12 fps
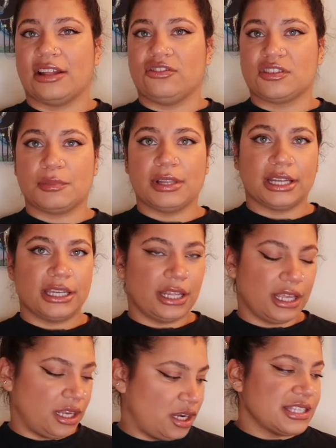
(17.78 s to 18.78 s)
just plugged it
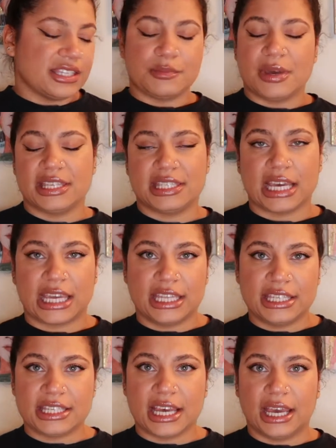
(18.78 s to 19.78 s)
in. This is my
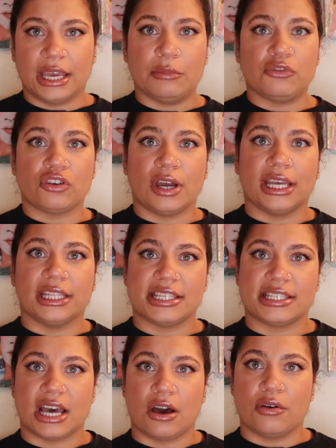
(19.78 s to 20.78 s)
second time trying
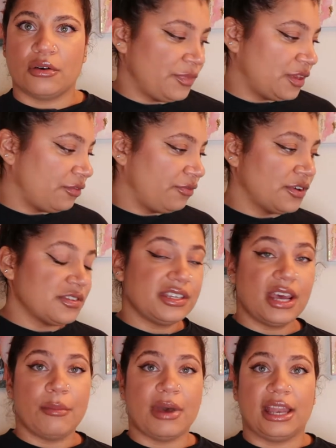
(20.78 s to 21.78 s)
this out. The first
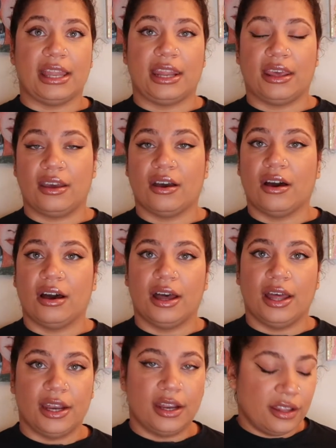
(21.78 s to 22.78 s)
time I did it
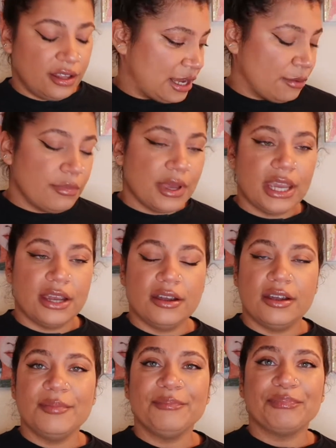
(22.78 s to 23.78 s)
on damp
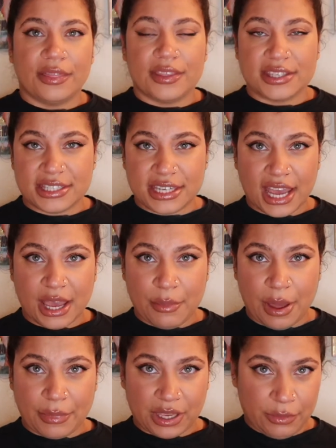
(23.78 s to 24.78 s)
hair. This time
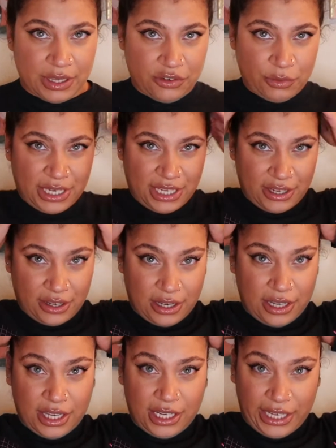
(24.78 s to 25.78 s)
I'm gonna be doing it
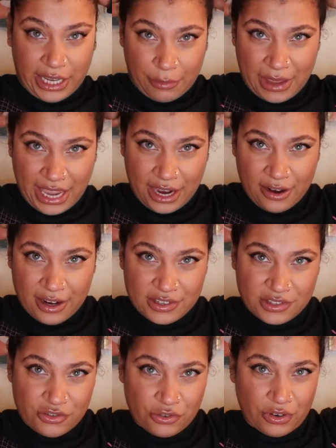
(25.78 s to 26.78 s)
on, like, my hair
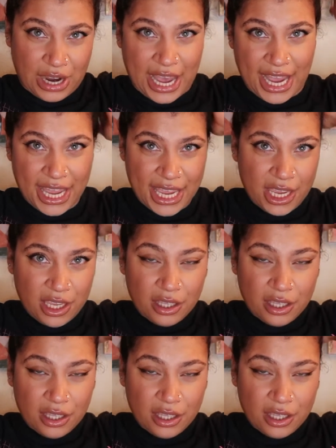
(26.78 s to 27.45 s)
is dry.